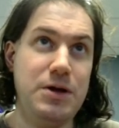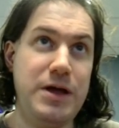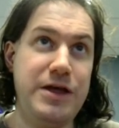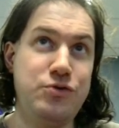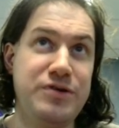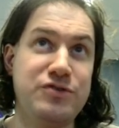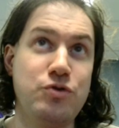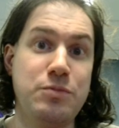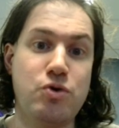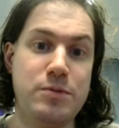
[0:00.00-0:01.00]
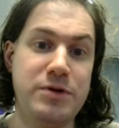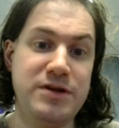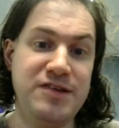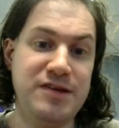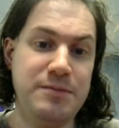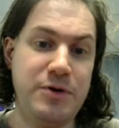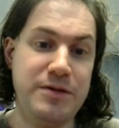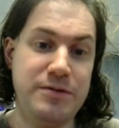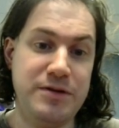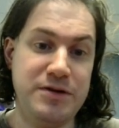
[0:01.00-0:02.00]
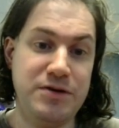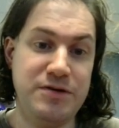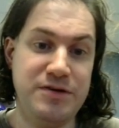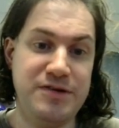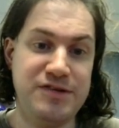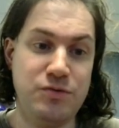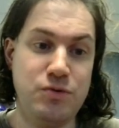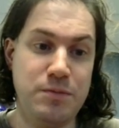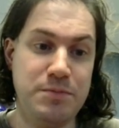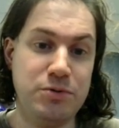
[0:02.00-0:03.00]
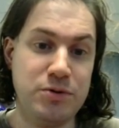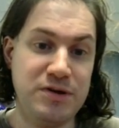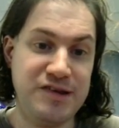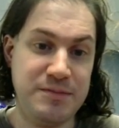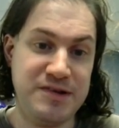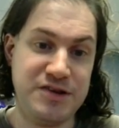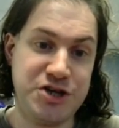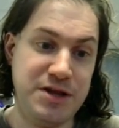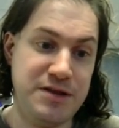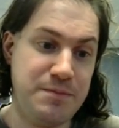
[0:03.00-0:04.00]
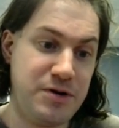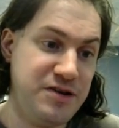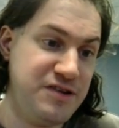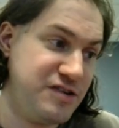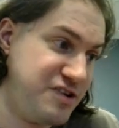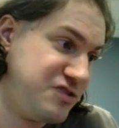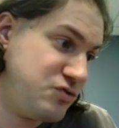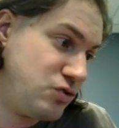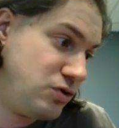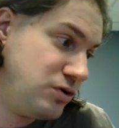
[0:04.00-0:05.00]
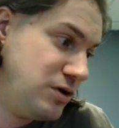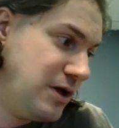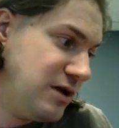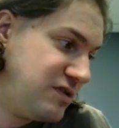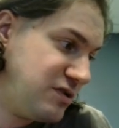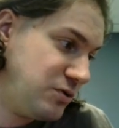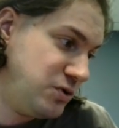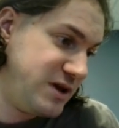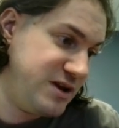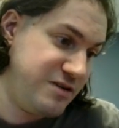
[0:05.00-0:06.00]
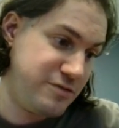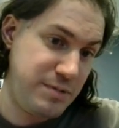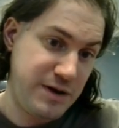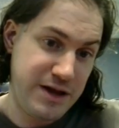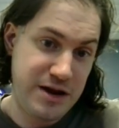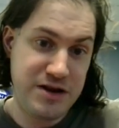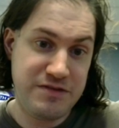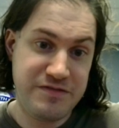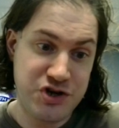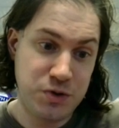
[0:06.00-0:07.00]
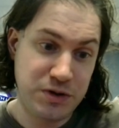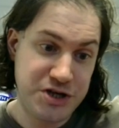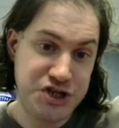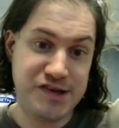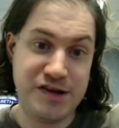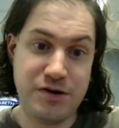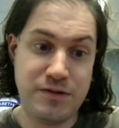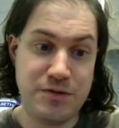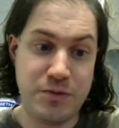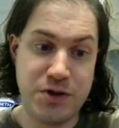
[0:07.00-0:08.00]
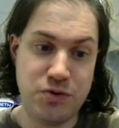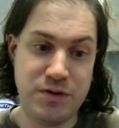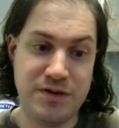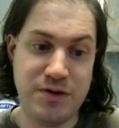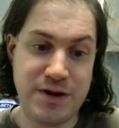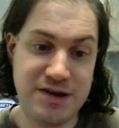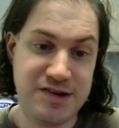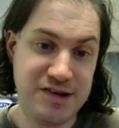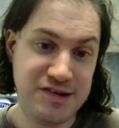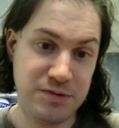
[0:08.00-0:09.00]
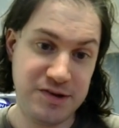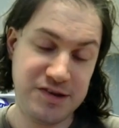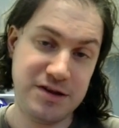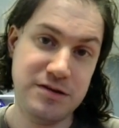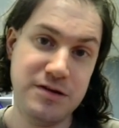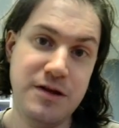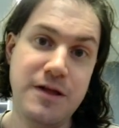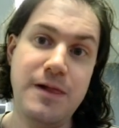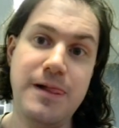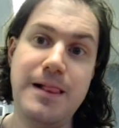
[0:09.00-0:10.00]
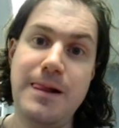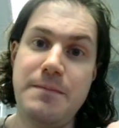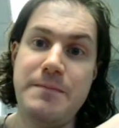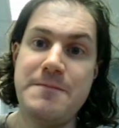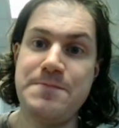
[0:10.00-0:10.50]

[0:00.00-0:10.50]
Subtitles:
interest group corporatism rather than interest group pluralism. Essentially, the parties are strong, so you can never buy an individual legislator the way you do in the United States. So instead, an